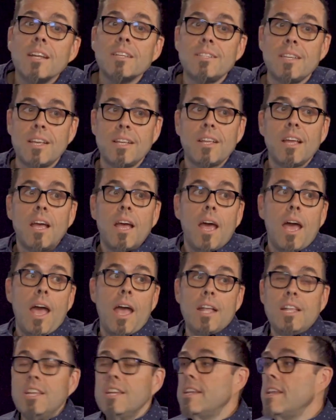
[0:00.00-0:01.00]
and
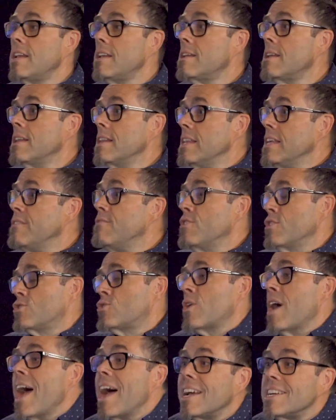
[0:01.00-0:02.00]
you didn't leave your
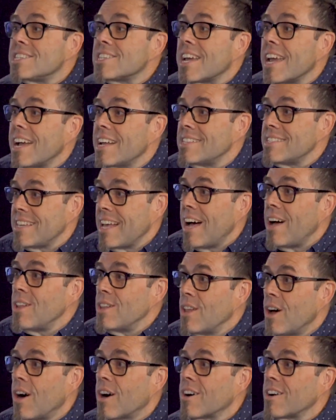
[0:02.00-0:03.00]
trash cans out
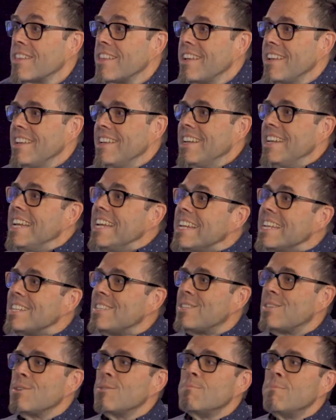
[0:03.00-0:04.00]
longer than you needed
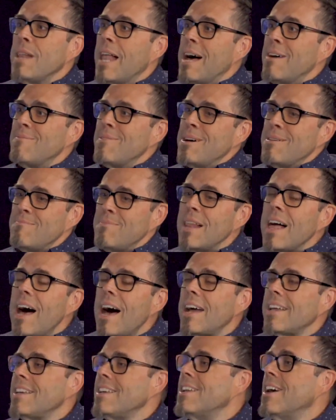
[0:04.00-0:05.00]
to, blah, blah,
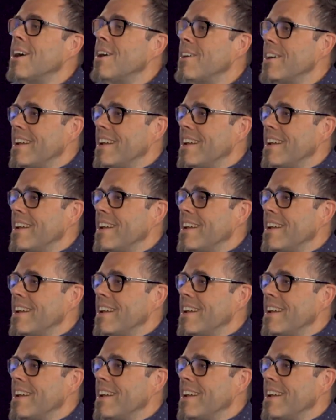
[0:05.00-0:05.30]
blah, and